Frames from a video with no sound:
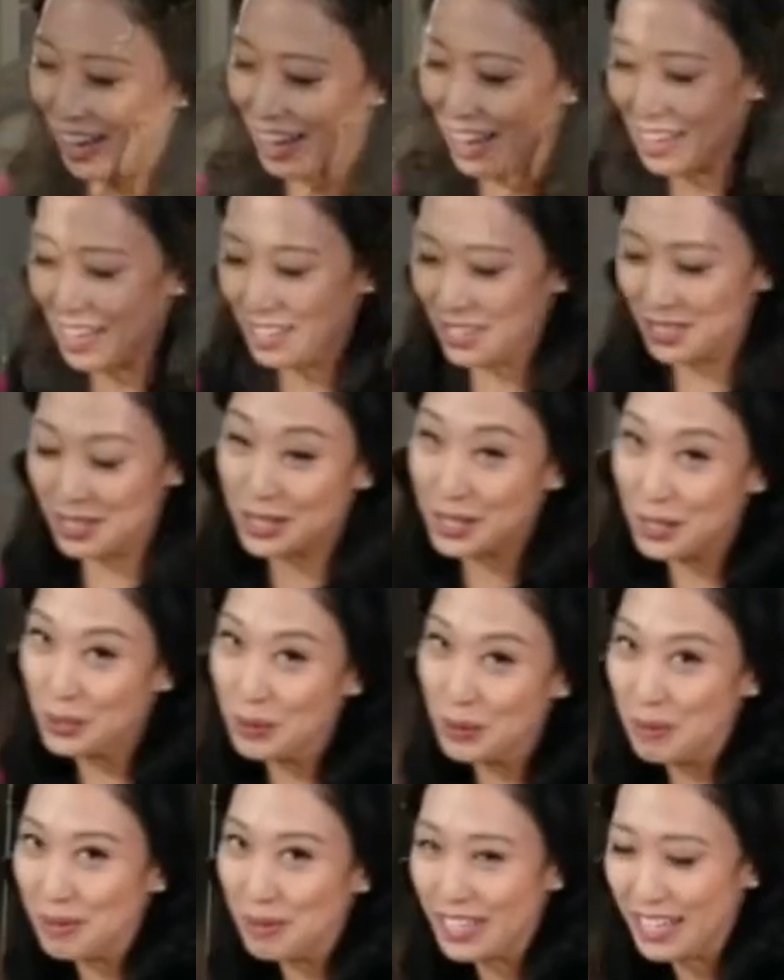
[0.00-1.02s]
it And
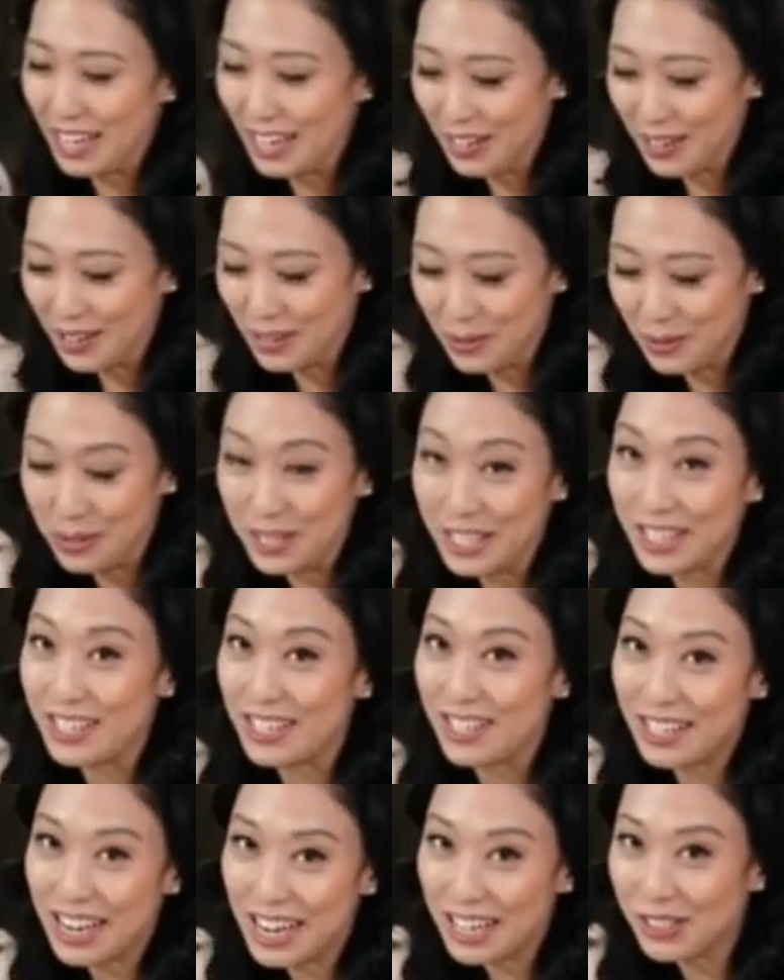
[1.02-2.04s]
sweet potatoes, which is
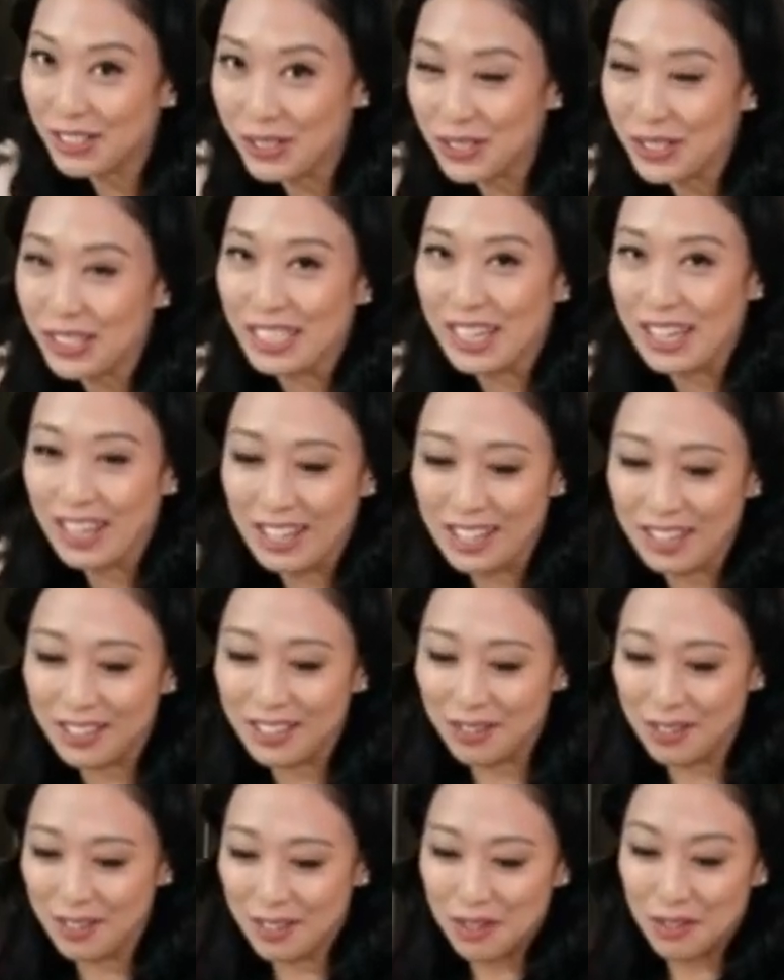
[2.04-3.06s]
a natural
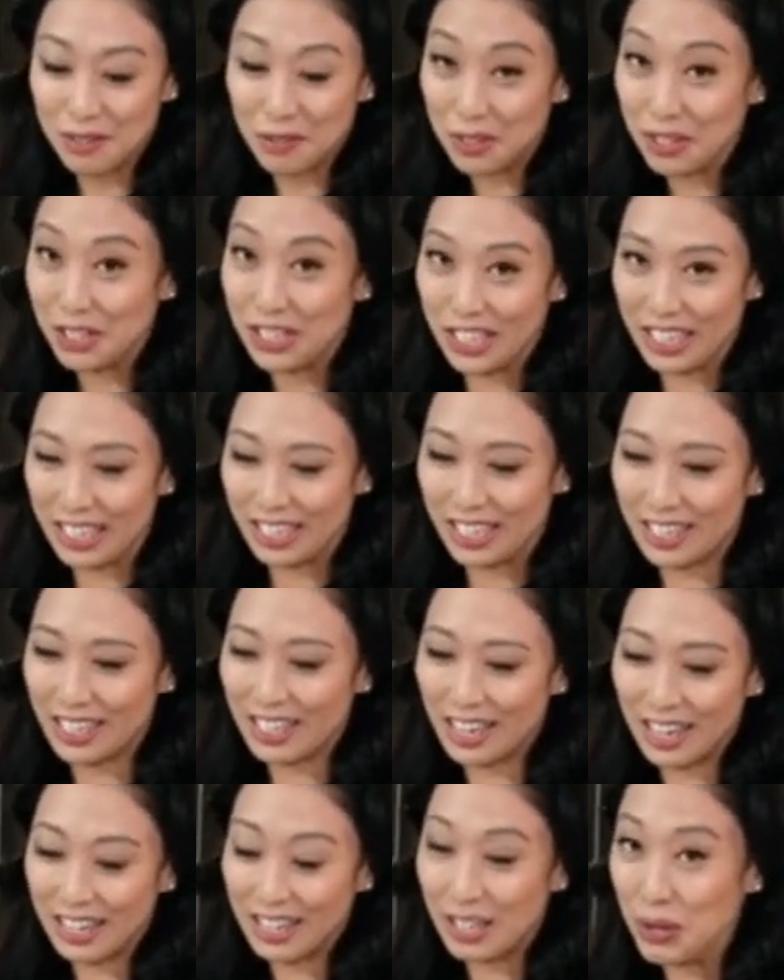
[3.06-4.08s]
side for
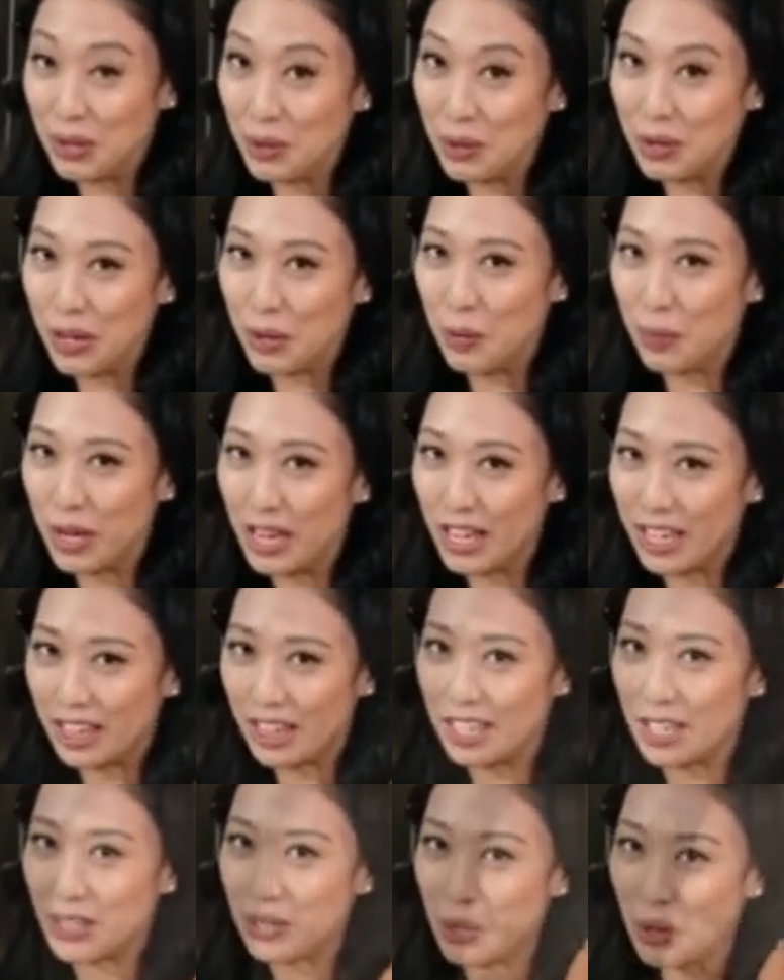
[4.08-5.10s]
chicken, and in Korea we
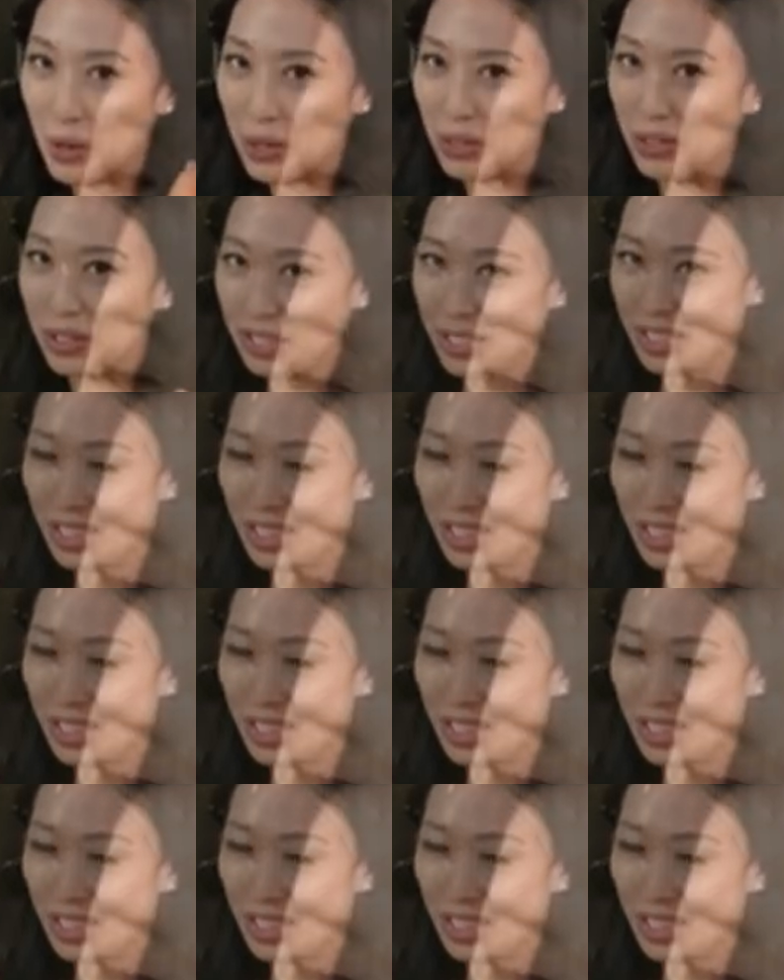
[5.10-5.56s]
eat these all the